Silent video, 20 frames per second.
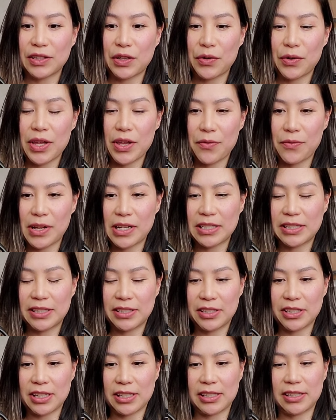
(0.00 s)
So he wanted to
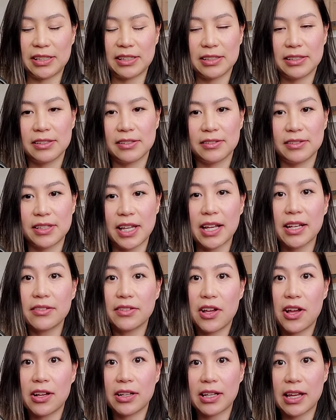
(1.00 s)
just take a
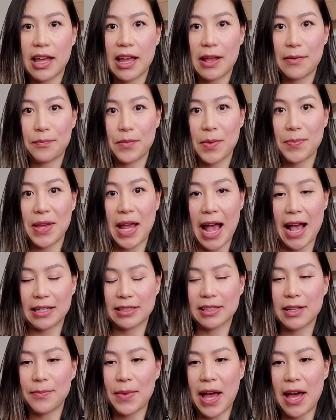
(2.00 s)
look and maybe
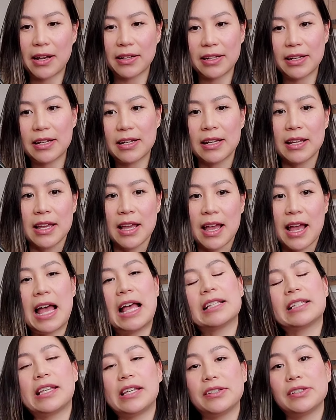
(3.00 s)
ask about it,
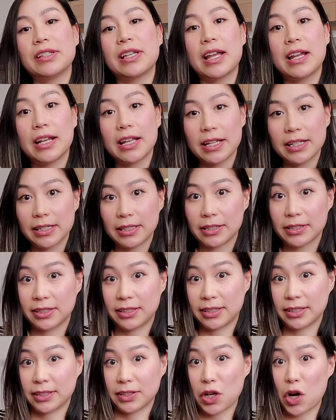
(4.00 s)
as he was getting his
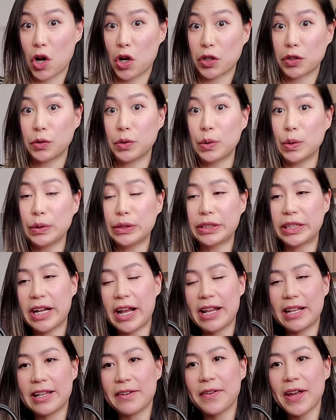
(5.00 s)
card holder
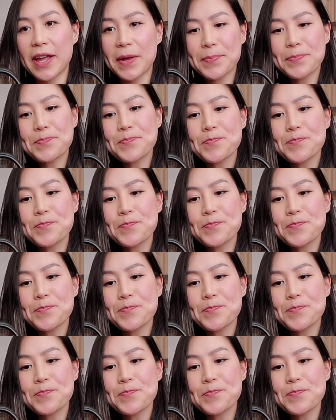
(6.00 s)
anyway.